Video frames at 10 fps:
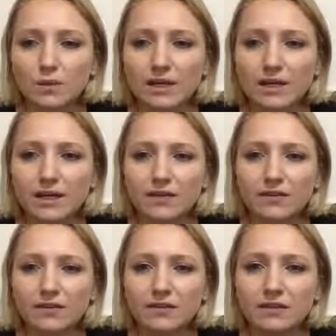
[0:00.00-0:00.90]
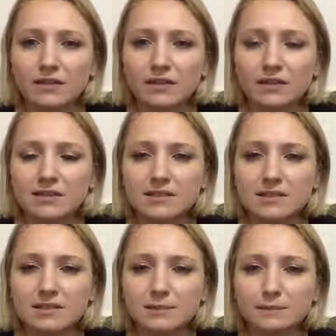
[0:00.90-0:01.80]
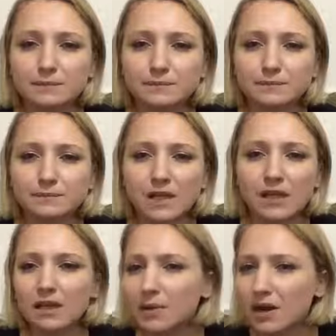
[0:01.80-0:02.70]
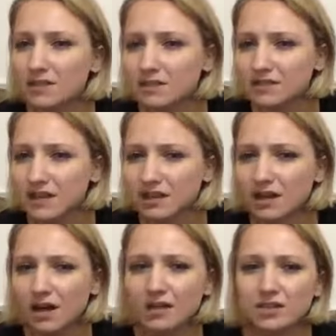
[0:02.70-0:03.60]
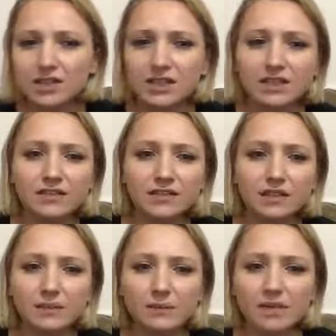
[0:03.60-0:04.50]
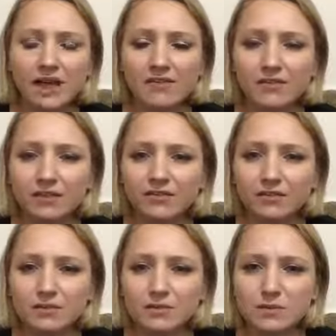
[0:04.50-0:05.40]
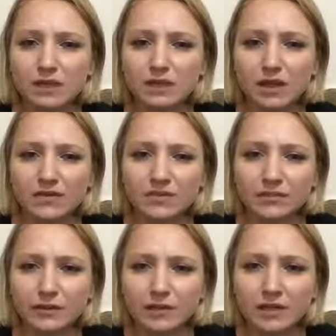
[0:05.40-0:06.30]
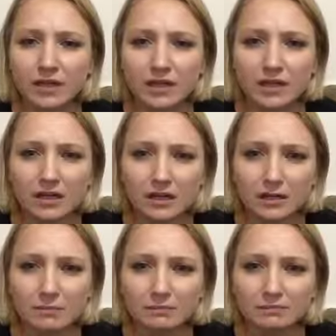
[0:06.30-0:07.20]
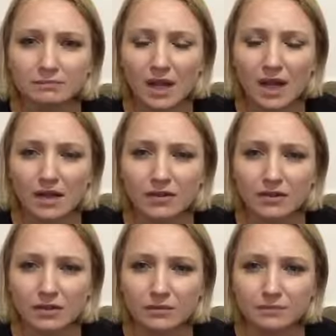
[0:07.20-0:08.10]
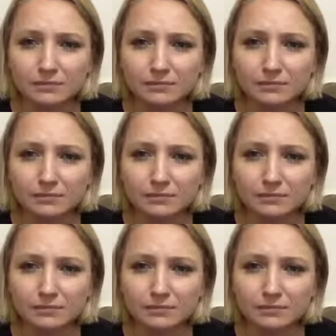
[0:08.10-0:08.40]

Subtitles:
let's see, like positive psychology even. We have it confused with a lot of different other